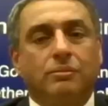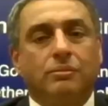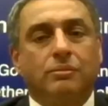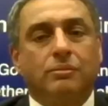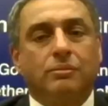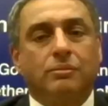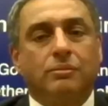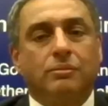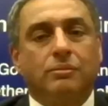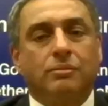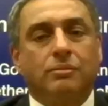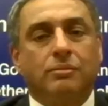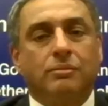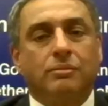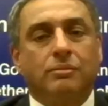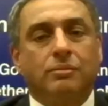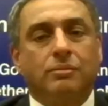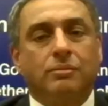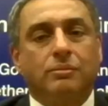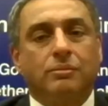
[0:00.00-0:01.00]

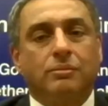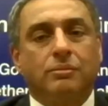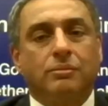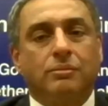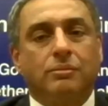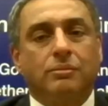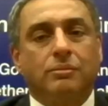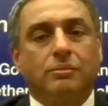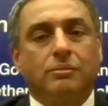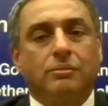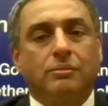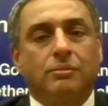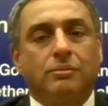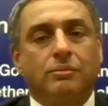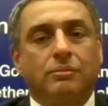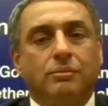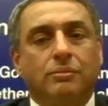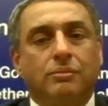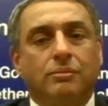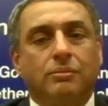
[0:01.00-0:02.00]

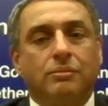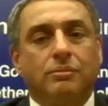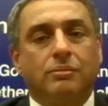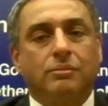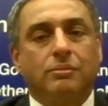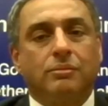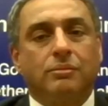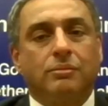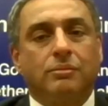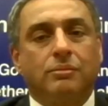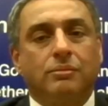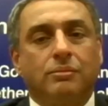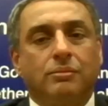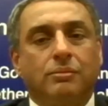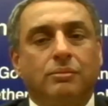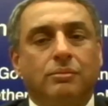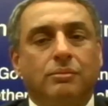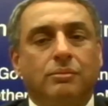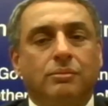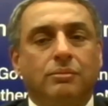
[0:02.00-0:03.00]

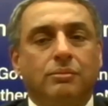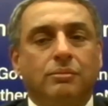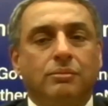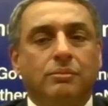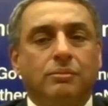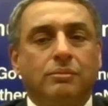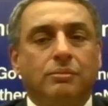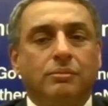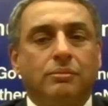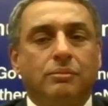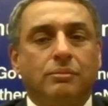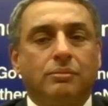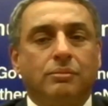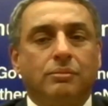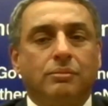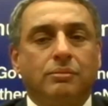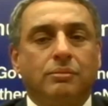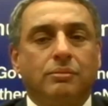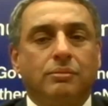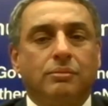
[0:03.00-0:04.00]

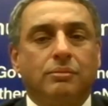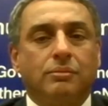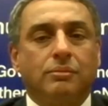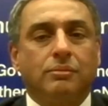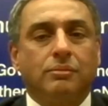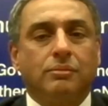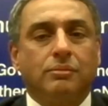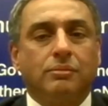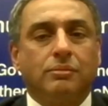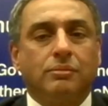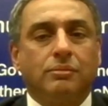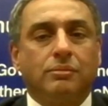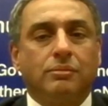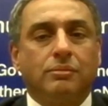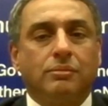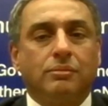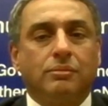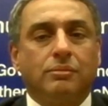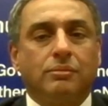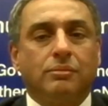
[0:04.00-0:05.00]

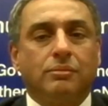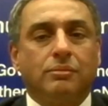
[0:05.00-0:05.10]
(silent)